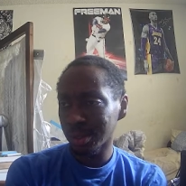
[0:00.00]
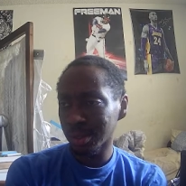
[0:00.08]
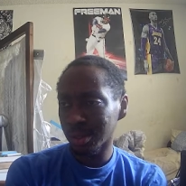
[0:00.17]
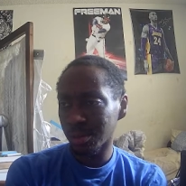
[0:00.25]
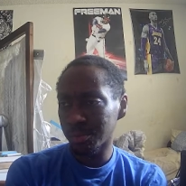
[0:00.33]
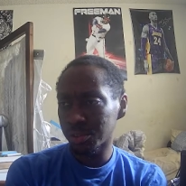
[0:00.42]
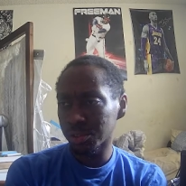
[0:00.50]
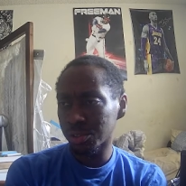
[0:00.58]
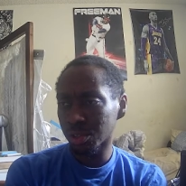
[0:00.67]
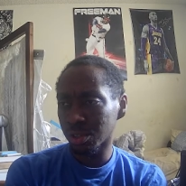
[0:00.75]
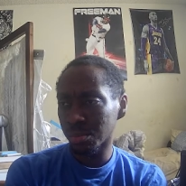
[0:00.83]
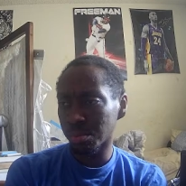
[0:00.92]

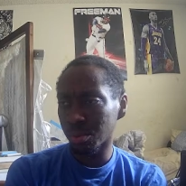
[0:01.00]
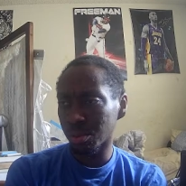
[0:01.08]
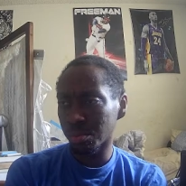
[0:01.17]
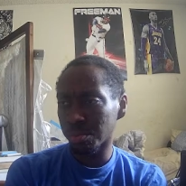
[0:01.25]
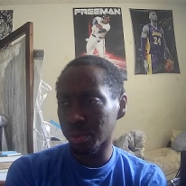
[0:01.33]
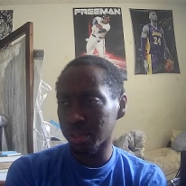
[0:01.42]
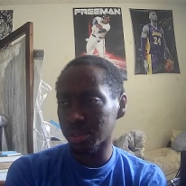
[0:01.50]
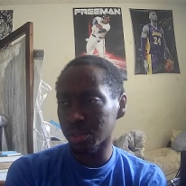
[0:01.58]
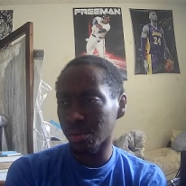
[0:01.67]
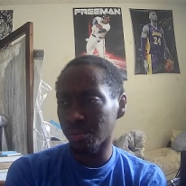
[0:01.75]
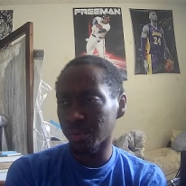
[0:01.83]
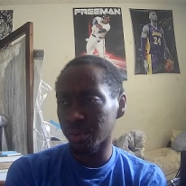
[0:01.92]
Kovacic on the ball, plays it
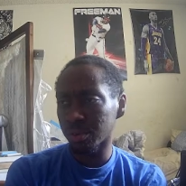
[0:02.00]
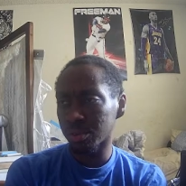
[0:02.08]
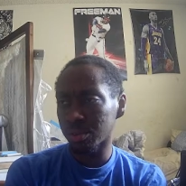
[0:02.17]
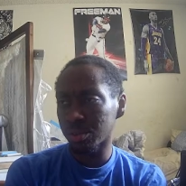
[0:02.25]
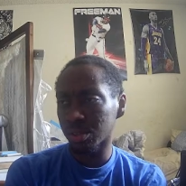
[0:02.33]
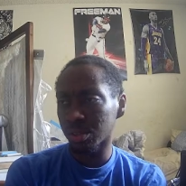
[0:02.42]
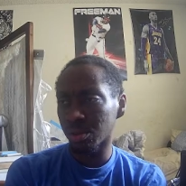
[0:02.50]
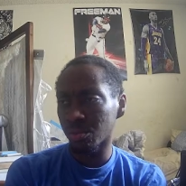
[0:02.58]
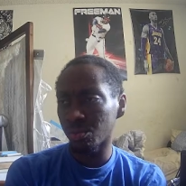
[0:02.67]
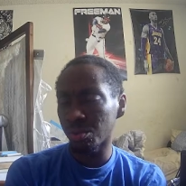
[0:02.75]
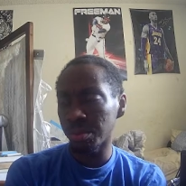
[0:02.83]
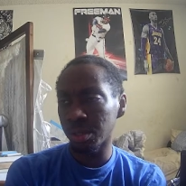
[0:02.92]
over to
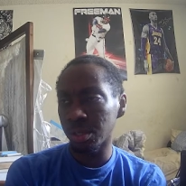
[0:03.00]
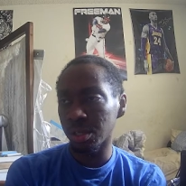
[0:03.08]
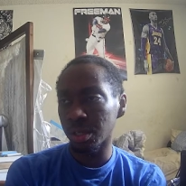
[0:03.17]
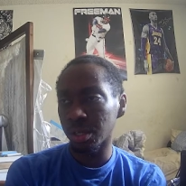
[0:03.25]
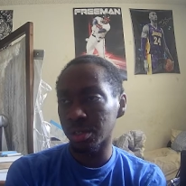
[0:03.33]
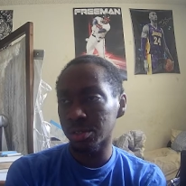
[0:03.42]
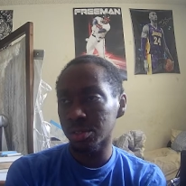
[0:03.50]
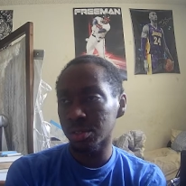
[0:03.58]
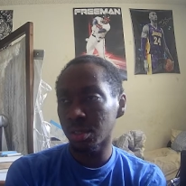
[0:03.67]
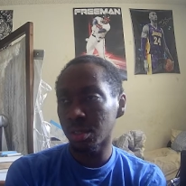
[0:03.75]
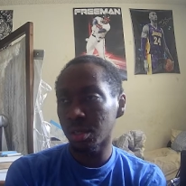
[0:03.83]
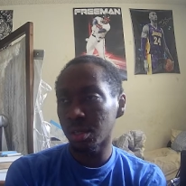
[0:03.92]
Ruben Diaz,
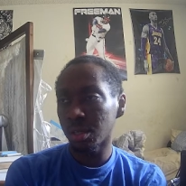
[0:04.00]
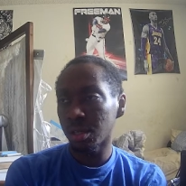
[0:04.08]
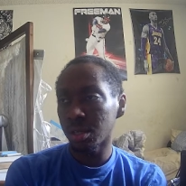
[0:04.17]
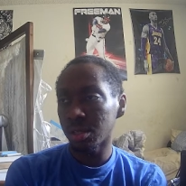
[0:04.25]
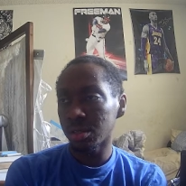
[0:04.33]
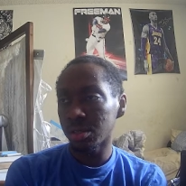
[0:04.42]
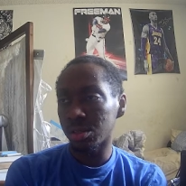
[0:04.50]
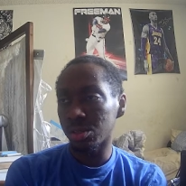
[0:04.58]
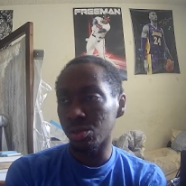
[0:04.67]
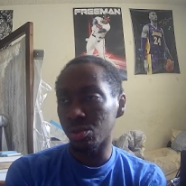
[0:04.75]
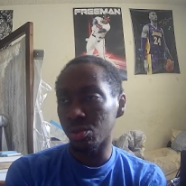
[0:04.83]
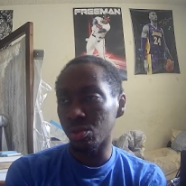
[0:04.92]

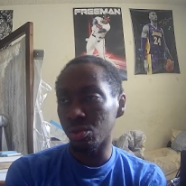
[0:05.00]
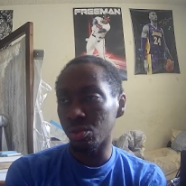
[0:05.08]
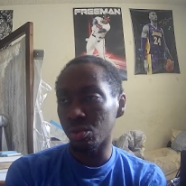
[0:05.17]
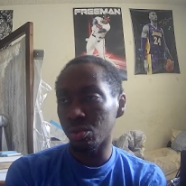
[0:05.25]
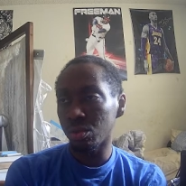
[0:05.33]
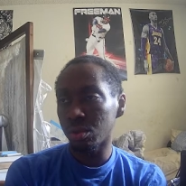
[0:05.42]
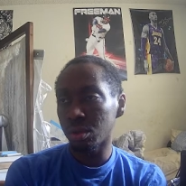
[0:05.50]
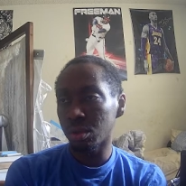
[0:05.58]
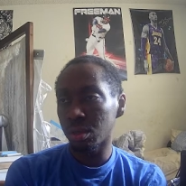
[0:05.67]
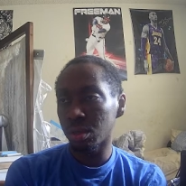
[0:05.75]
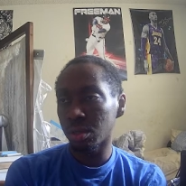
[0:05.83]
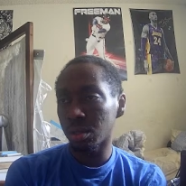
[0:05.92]
to
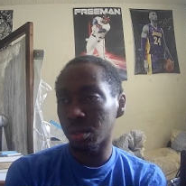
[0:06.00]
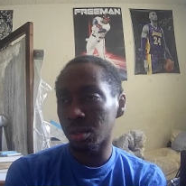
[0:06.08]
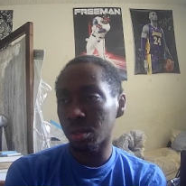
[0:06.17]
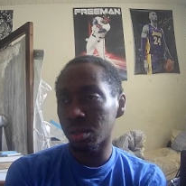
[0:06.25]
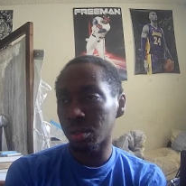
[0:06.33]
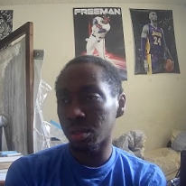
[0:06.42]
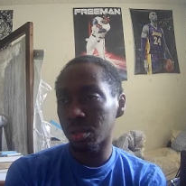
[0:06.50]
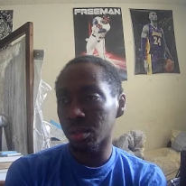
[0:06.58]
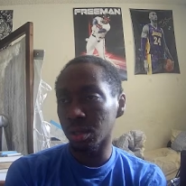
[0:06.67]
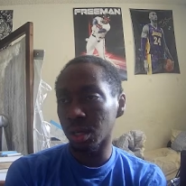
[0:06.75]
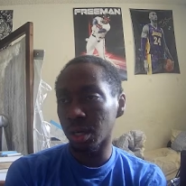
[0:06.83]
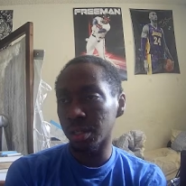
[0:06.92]

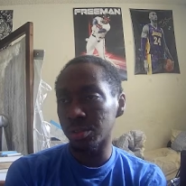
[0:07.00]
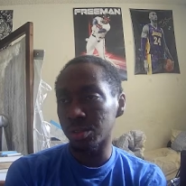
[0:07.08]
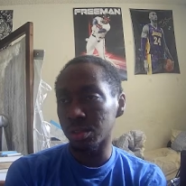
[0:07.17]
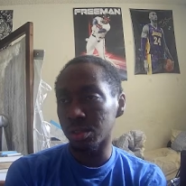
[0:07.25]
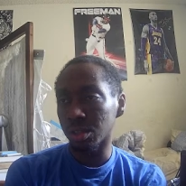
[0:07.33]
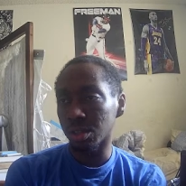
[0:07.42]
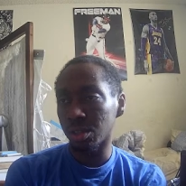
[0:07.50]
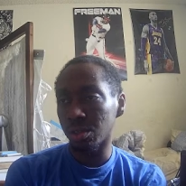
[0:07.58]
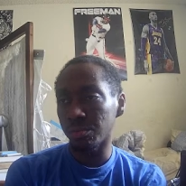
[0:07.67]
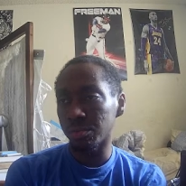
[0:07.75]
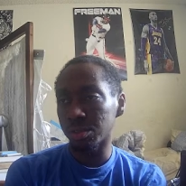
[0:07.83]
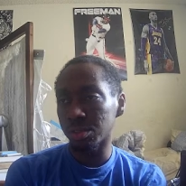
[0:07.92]
Akanji, to
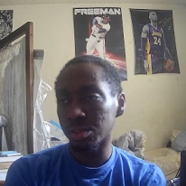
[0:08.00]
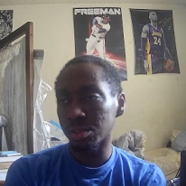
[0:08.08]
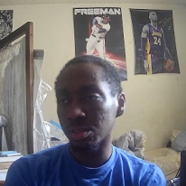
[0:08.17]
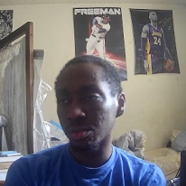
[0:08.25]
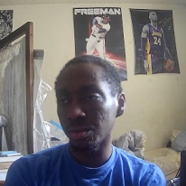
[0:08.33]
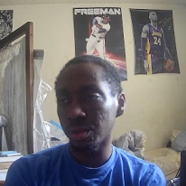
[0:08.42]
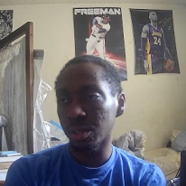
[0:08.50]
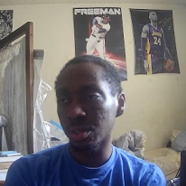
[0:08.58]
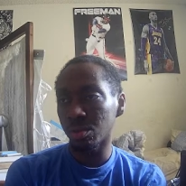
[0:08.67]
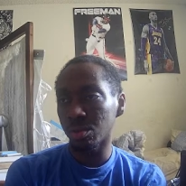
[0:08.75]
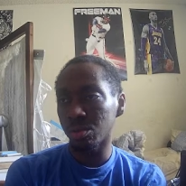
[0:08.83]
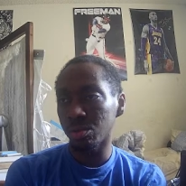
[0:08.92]
Kovacic,
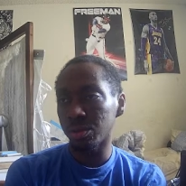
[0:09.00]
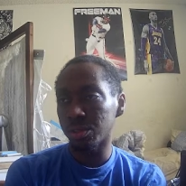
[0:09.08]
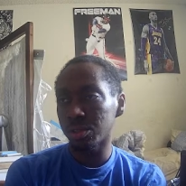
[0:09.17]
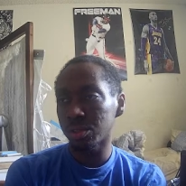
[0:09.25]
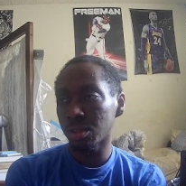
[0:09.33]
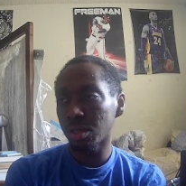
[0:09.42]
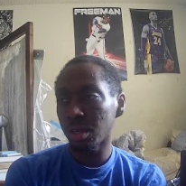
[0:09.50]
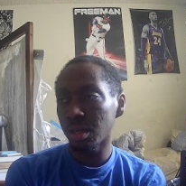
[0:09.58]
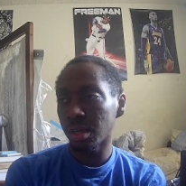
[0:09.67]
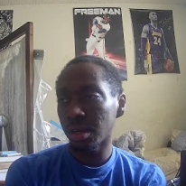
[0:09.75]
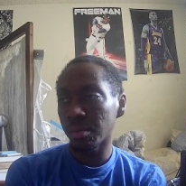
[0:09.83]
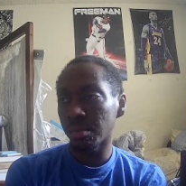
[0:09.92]
Rico Lewis,
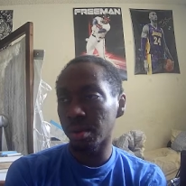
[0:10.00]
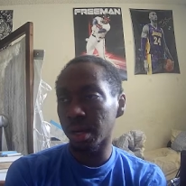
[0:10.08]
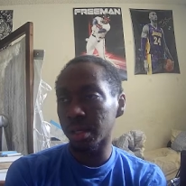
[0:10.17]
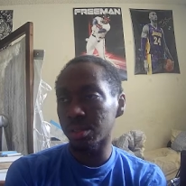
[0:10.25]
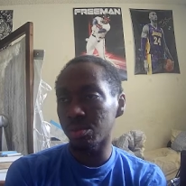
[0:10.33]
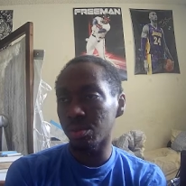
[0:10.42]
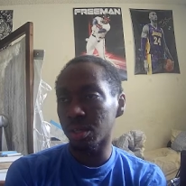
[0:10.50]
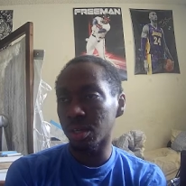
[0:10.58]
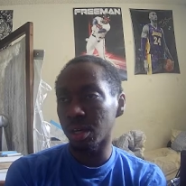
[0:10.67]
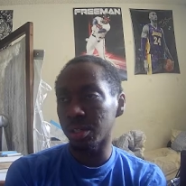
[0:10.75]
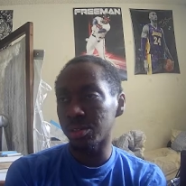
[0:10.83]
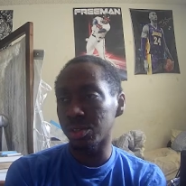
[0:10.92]
back to
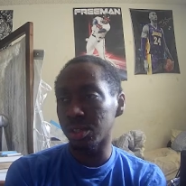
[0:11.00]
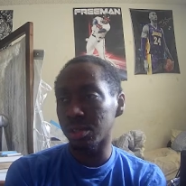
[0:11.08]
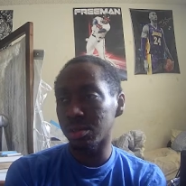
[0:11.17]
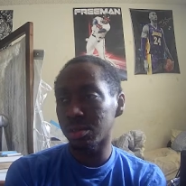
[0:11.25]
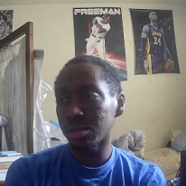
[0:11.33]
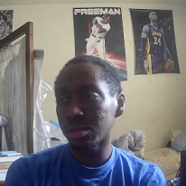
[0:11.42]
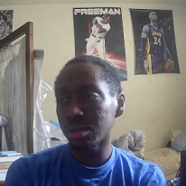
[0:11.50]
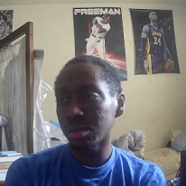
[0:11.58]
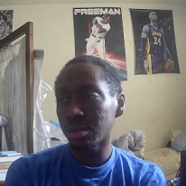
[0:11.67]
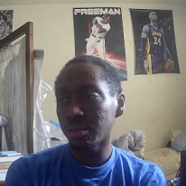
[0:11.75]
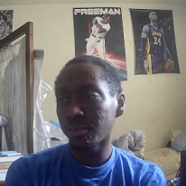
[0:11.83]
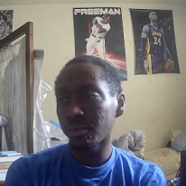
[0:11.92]
Akanji,
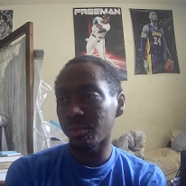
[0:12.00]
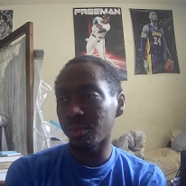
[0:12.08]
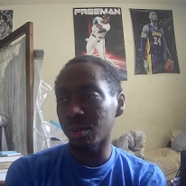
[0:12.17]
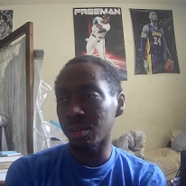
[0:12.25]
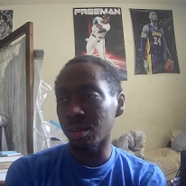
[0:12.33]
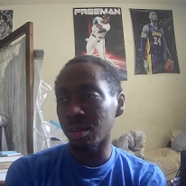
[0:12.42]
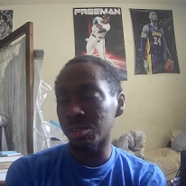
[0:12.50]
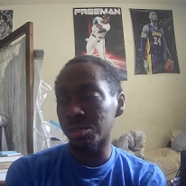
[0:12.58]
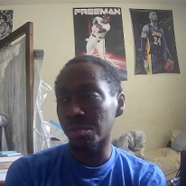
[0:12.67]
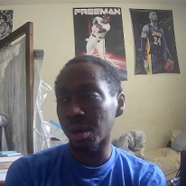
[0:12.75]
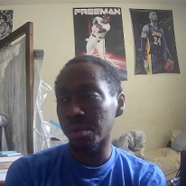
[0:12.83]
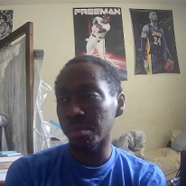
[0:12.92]
filling in this
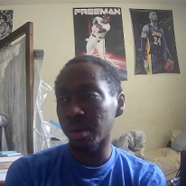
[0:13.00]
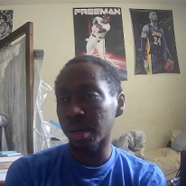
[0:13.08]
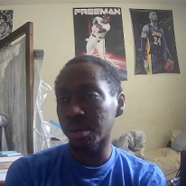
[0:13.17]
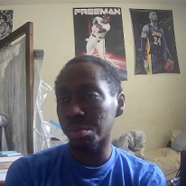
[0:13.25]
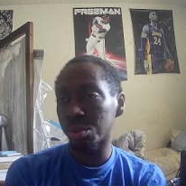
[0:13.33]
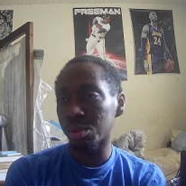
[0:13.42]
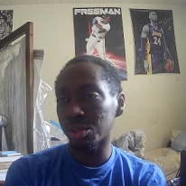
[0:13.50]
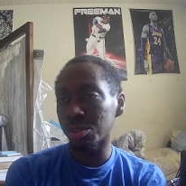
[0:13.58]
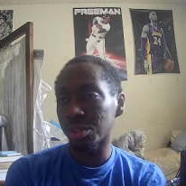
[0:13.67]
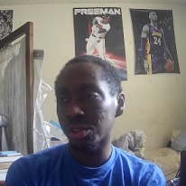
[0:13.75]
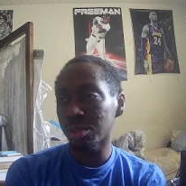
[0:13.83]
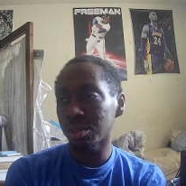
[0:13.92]
right back position.